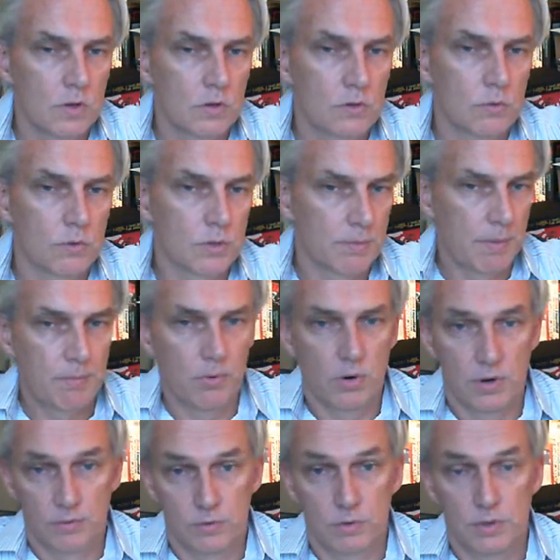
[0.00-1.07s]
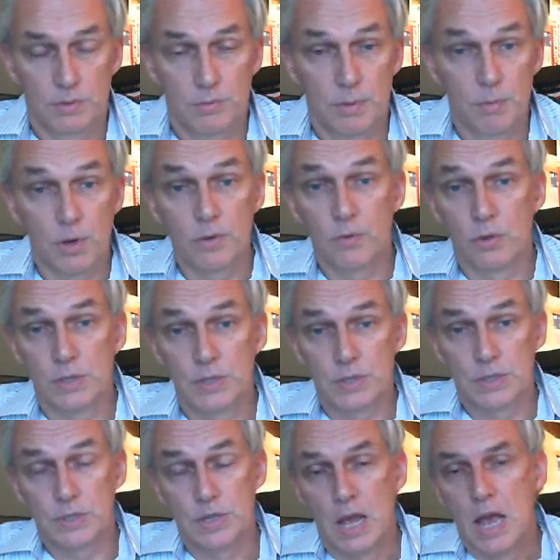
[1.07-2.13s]
So what's my point of all this? My point of all
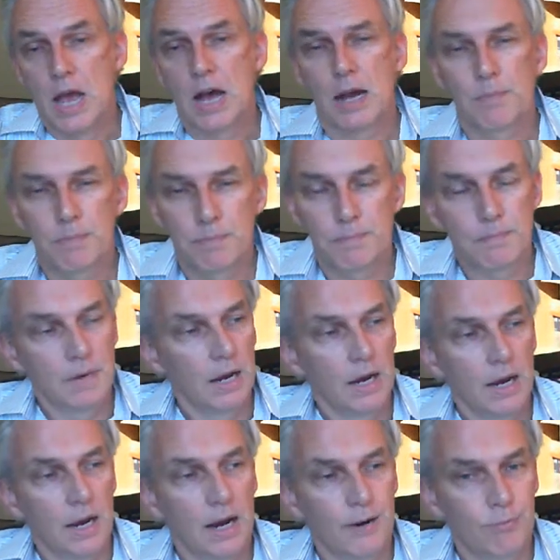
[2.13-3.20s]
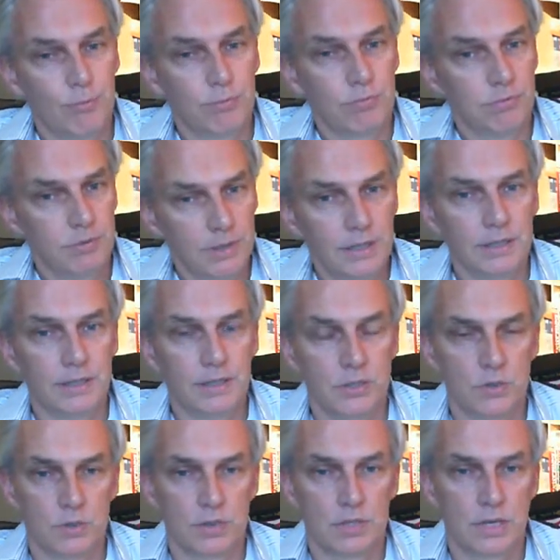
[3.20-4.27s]
this is I'm, I've really
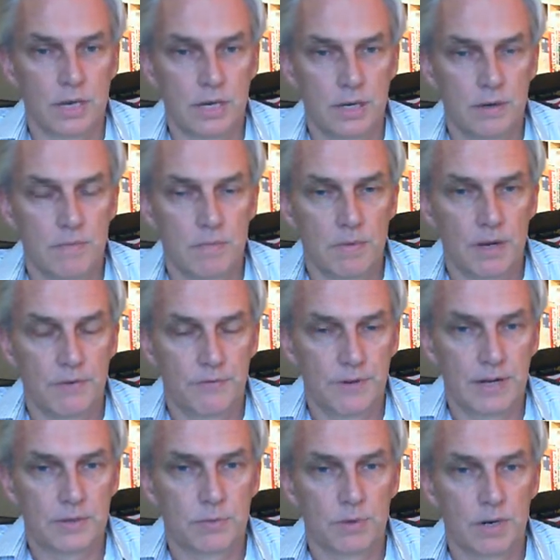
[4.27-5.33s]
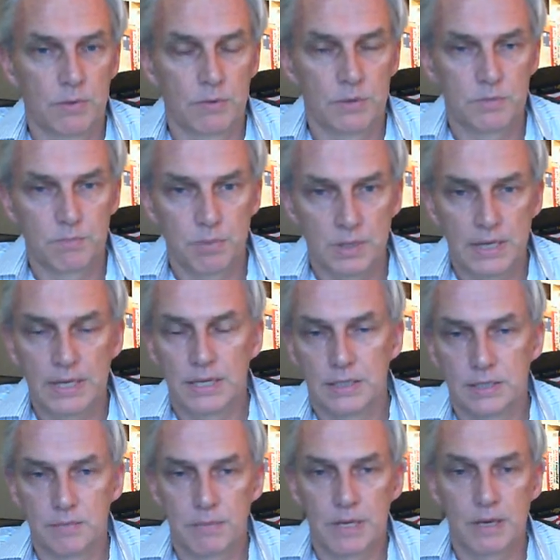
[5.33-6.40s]
enjoyed the game. In fact, when I was playing
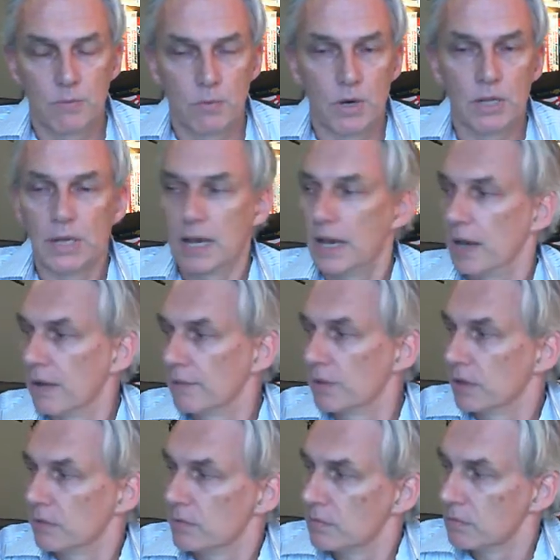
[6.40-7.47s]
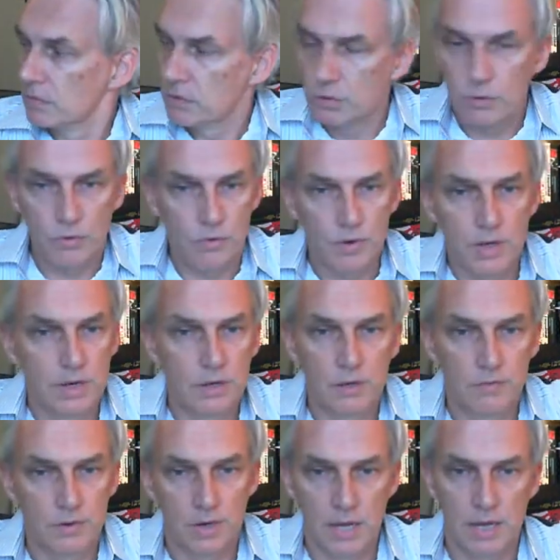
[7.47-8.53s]
something, while I have, I've got two or three
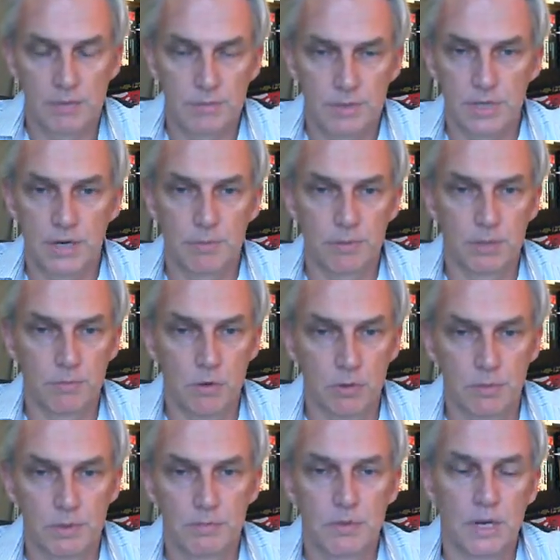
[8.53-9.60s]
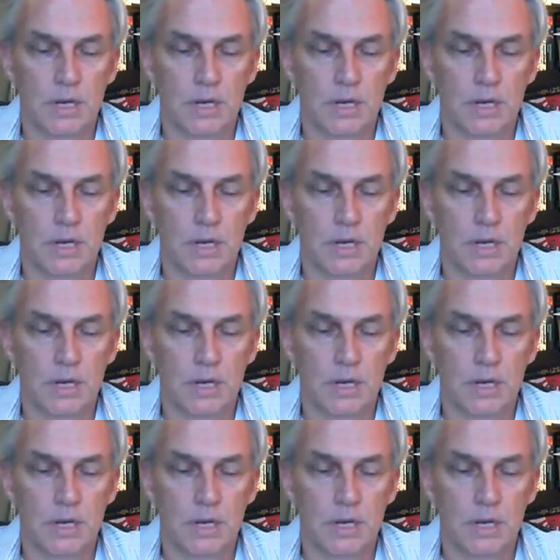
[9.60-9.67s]
different games set up at the moment.